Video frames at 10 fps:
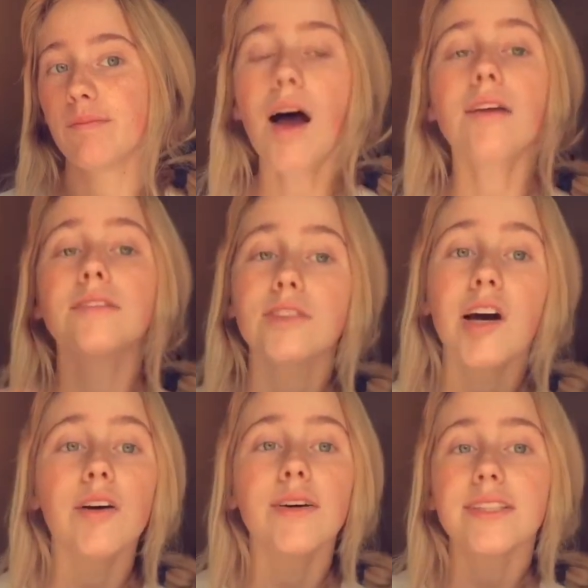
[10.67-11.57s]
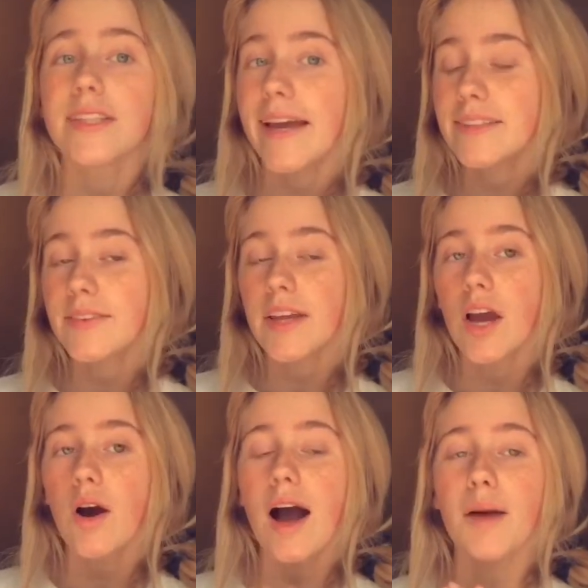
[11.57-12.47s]
So in today's video,
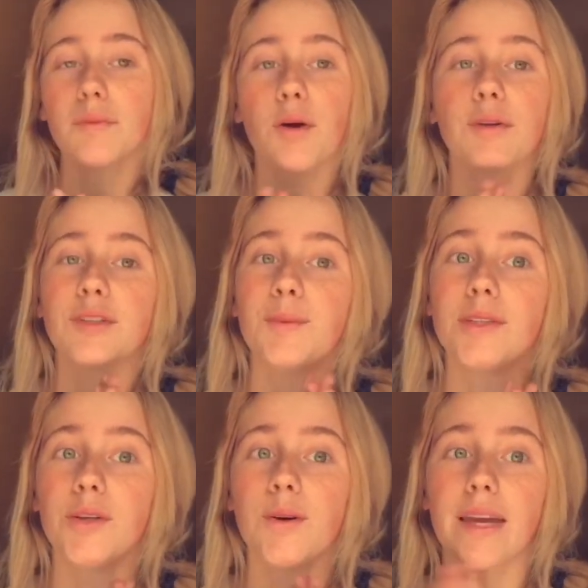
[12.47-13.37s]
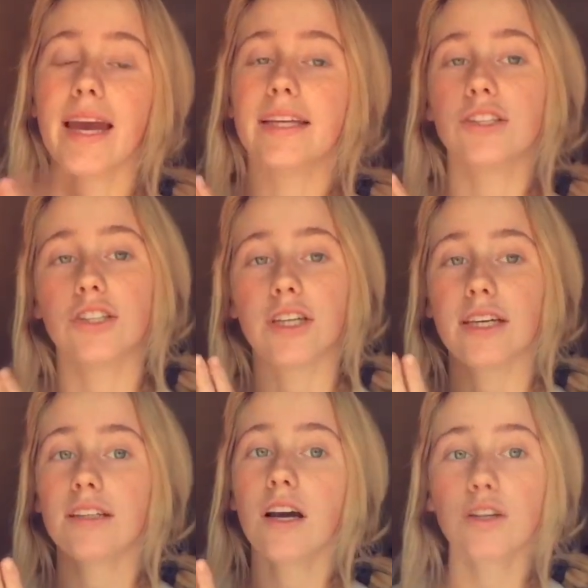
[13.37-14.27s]
I'm going to be doing a
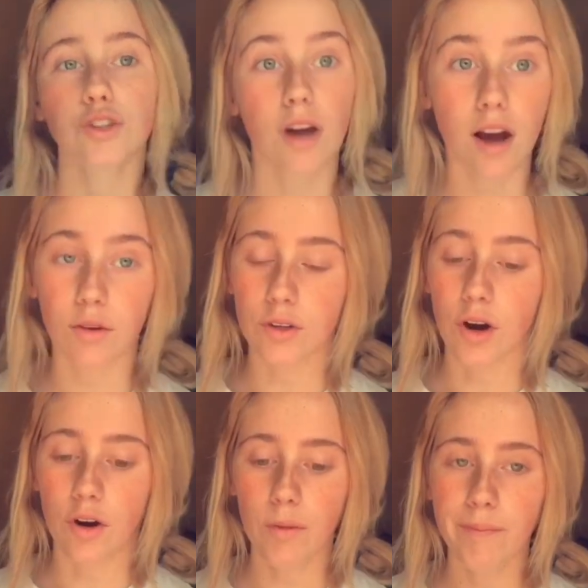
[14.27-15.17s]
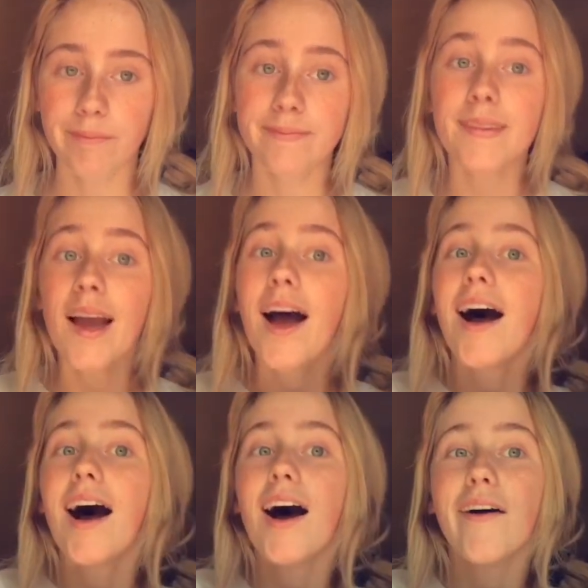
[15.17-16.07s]
SHEIN try on haul
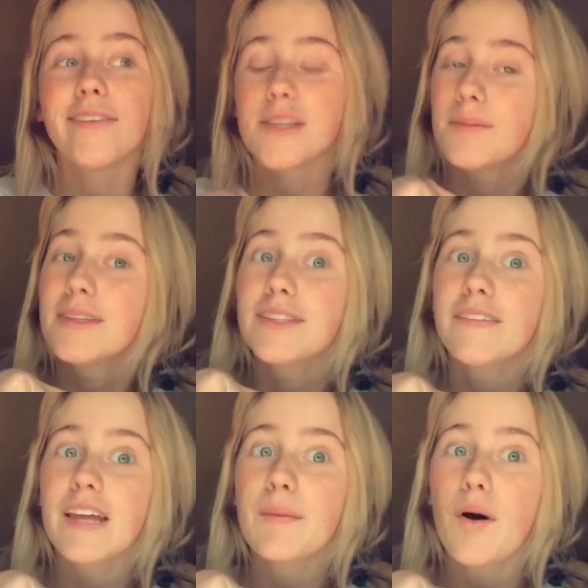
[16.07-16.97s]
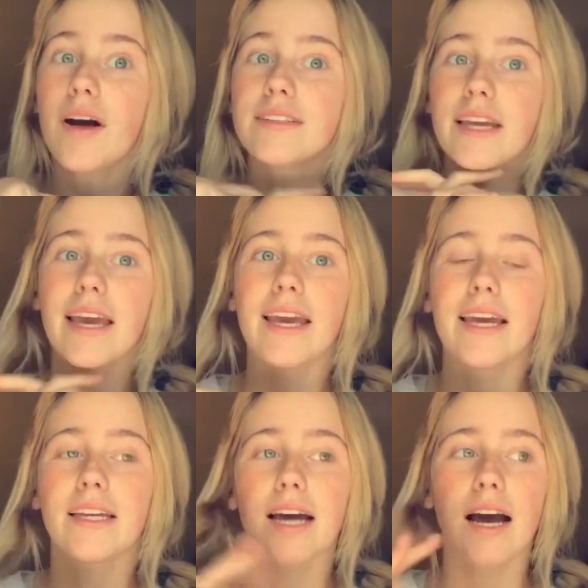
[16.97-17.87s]
of some of the stuff that I bought
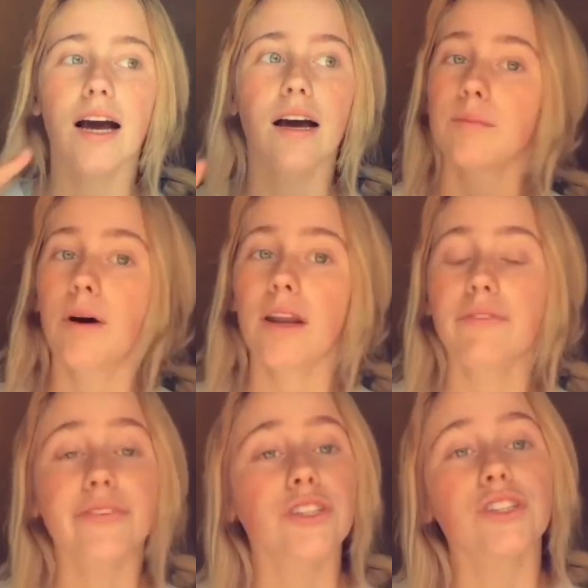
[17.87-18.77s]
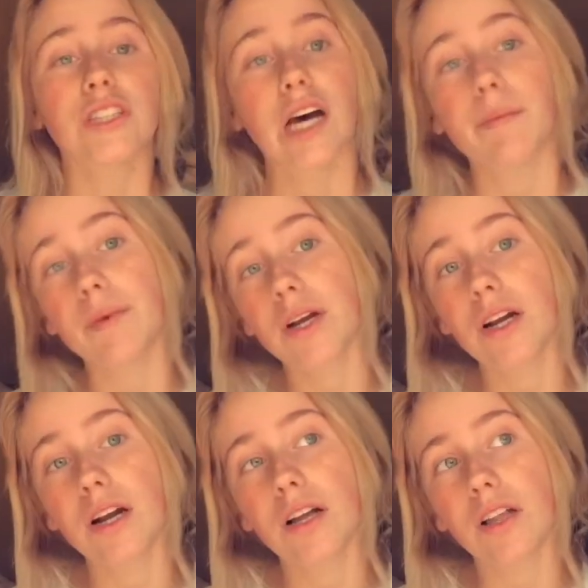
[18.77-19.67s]
and I bought it for
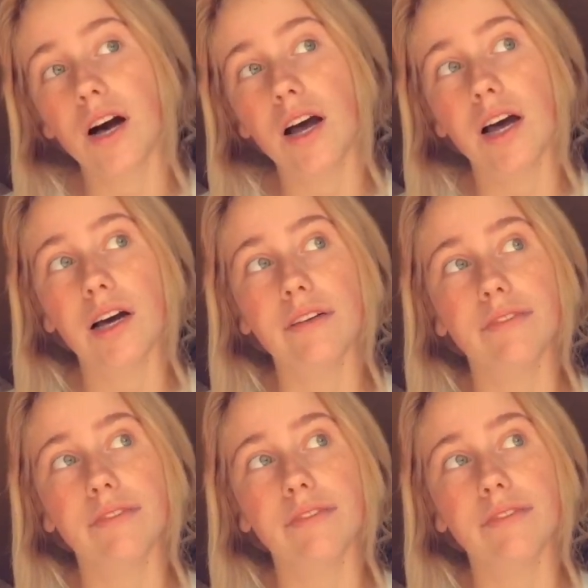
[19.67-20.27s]
summer, a lot of